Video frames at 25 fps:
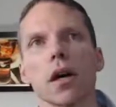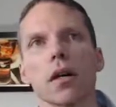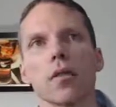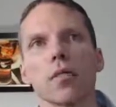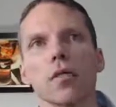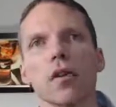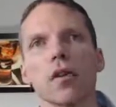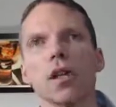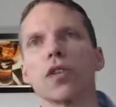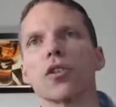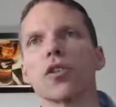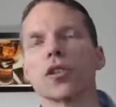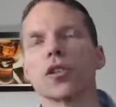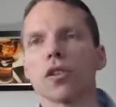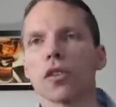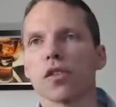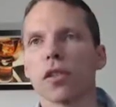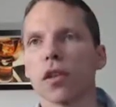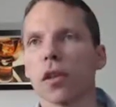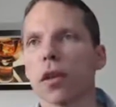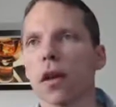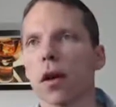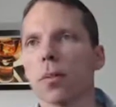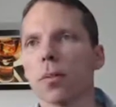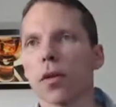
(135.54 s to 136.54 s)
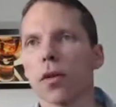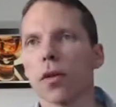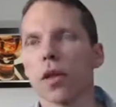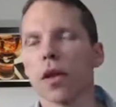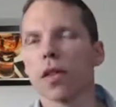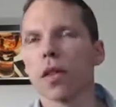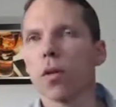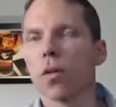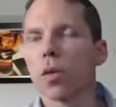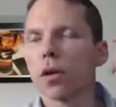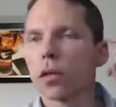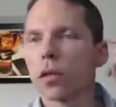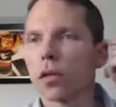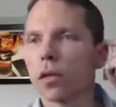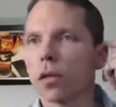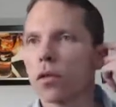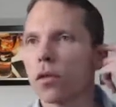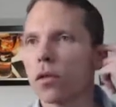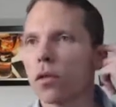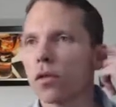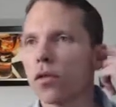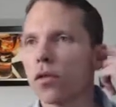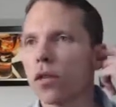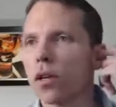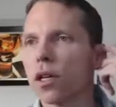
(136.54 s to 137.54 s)
reaches the number that they want it
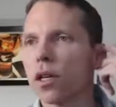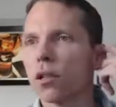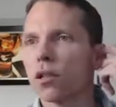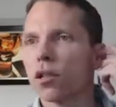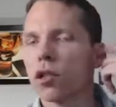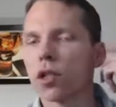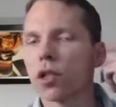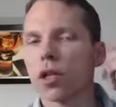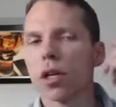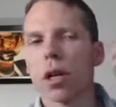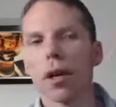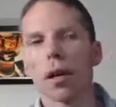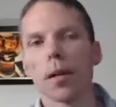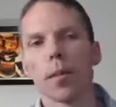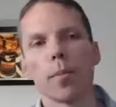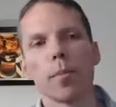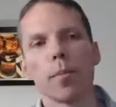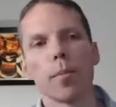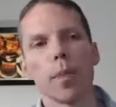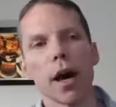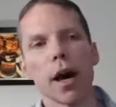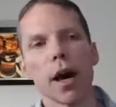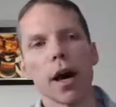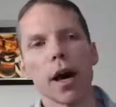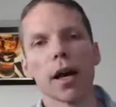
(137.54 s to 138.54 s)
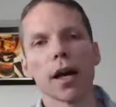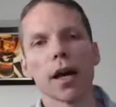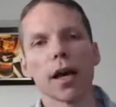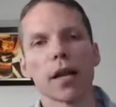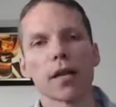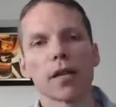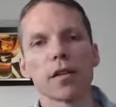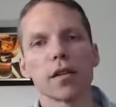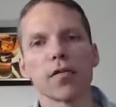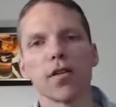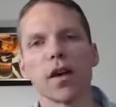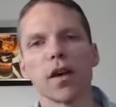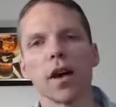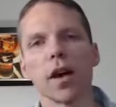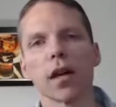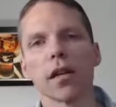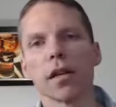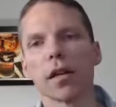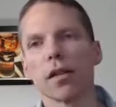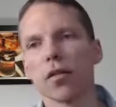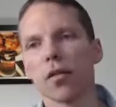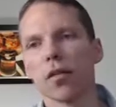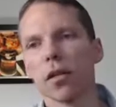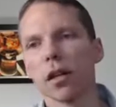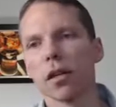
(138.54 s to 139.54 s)
to reach by
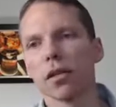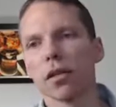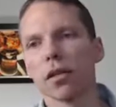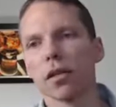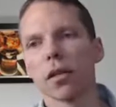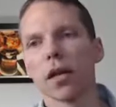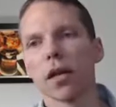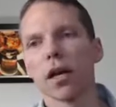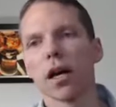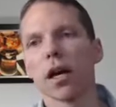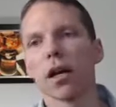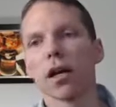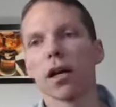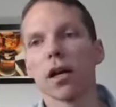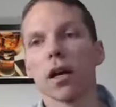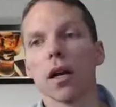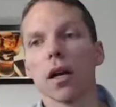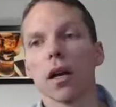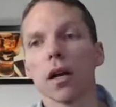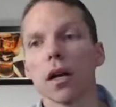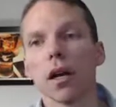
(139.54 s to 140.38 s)
defining things like